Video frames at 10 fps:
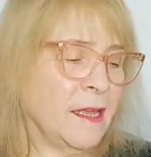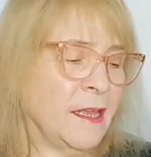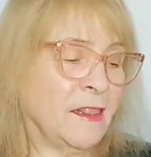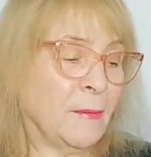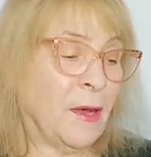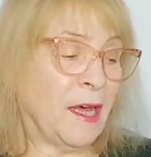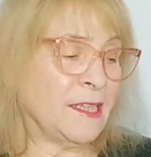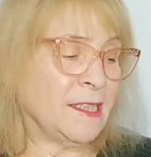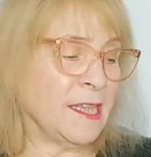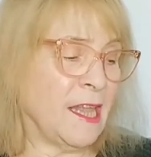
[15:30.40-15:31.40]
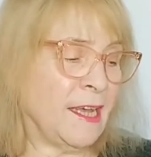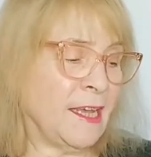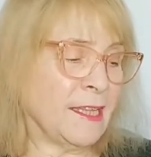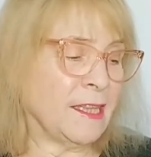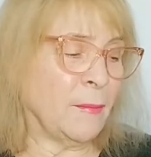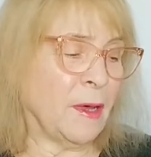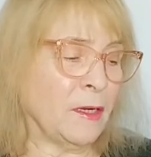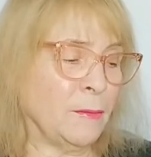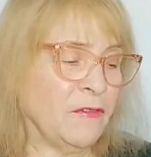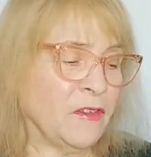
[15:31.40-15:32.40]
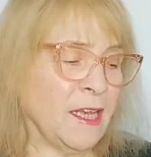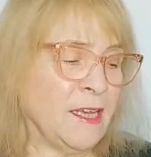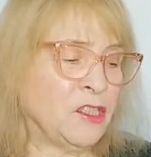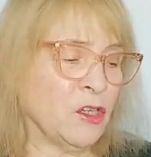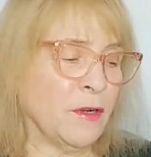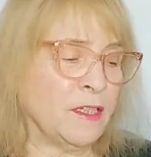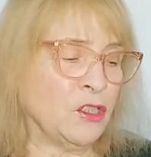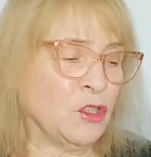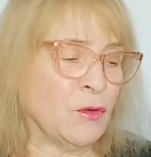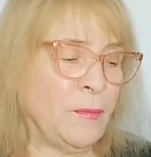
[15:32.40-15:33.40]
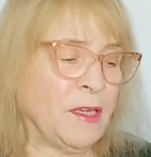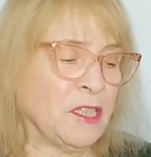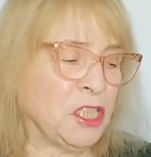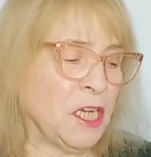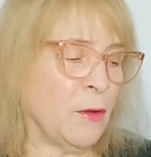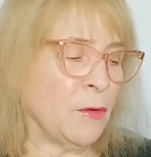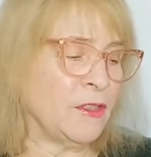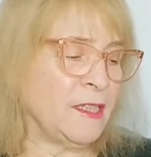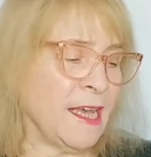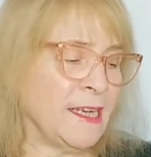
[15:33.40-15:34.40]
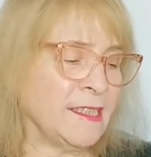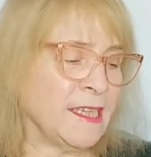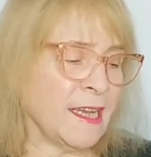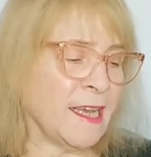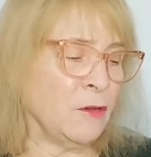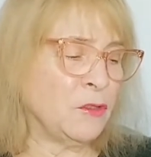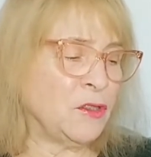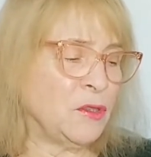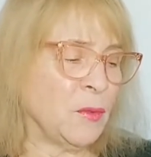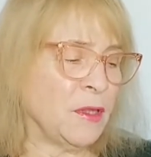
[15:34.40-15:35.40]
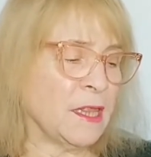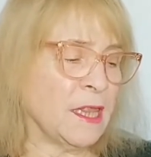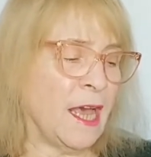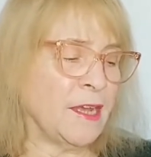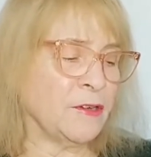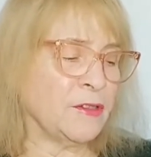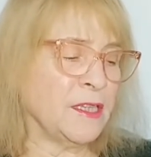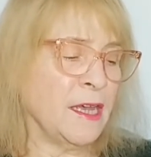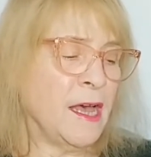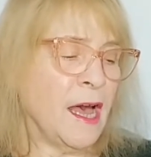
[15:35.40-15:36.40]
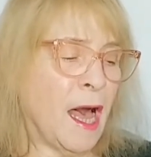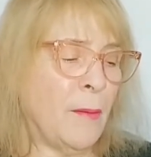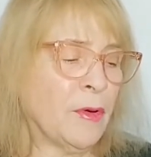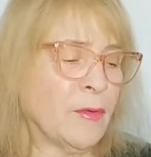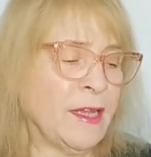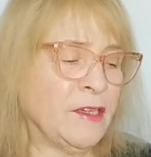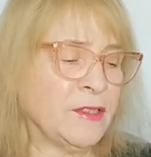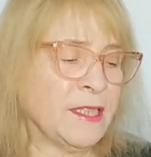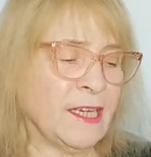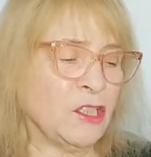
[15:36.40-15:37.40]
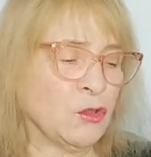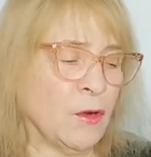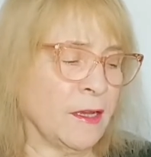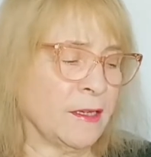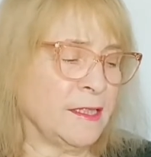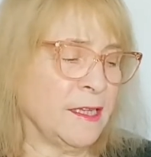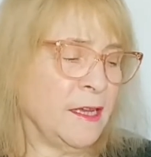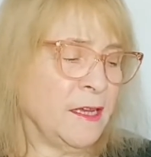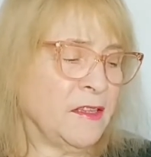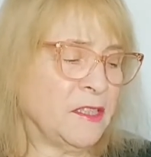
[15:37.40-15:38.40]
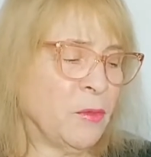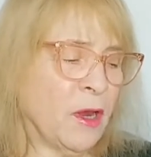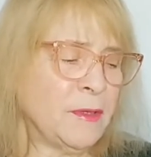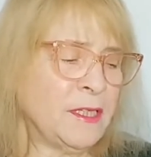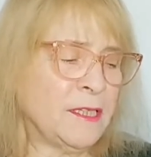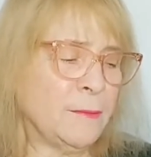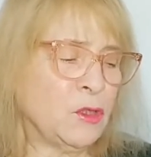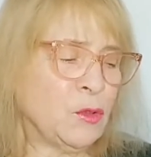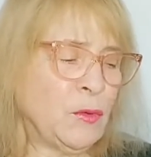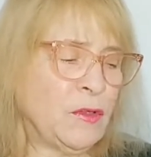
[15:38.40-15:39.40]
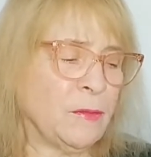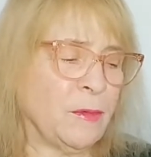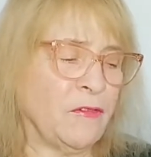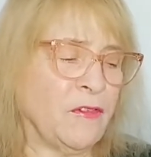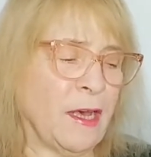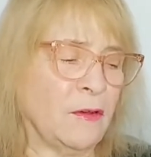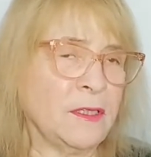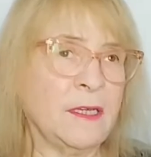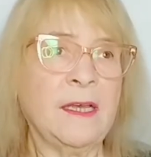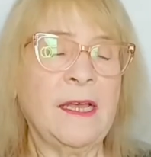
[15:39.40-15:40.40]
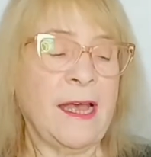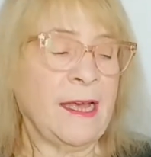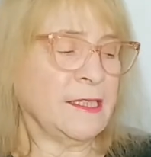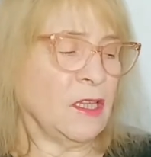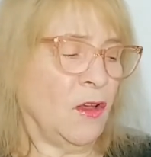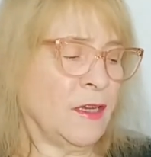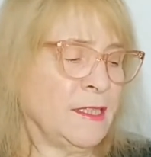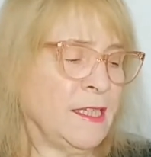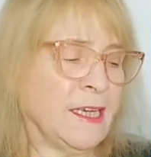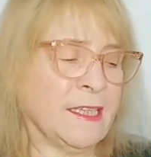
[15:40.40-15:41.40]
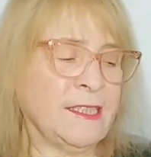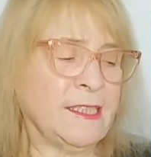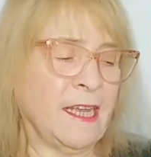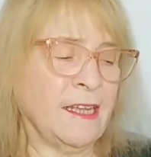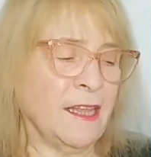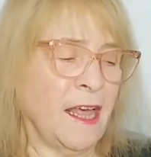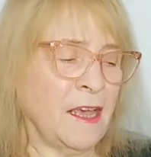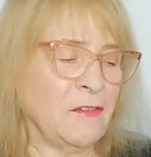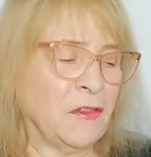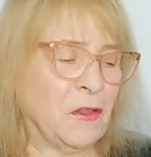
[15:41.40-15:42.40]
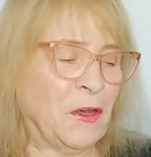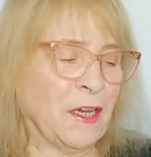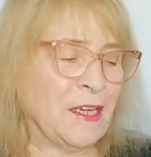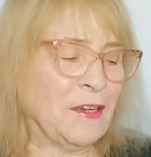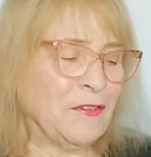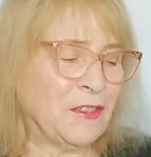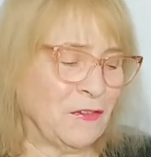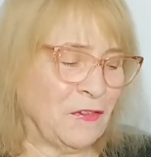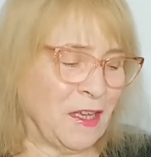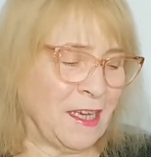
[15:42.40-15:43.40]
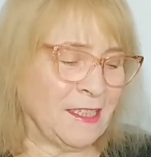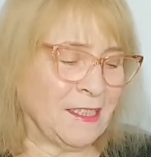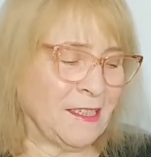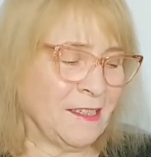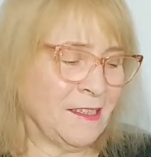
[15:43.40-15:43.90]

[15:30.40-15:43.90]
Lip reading: the bodies lying at the bottom of lakes or under dripping showers, and his encounters with liars, operators, and drunks. There's probably some truth to be found, as long as he can stay alive long enough to find it.